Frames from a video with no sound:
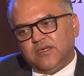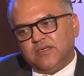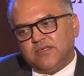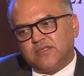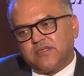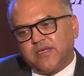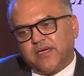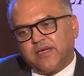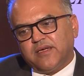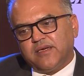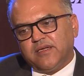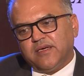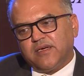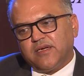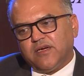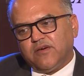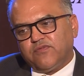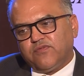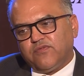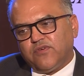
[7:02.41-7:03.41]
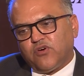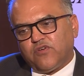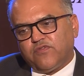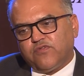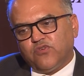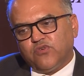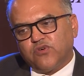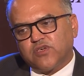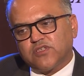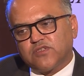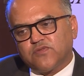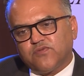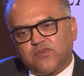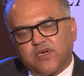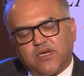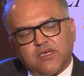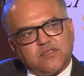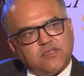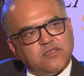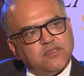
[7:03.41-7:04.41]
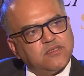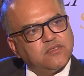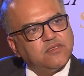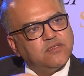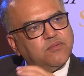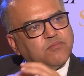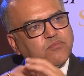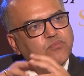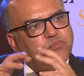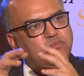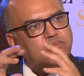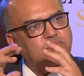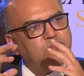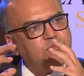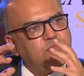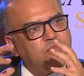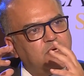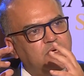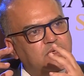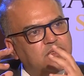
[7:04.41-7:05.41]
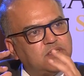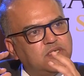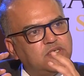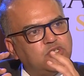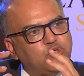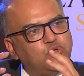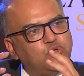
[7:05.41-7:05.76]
Second area of focus for us is the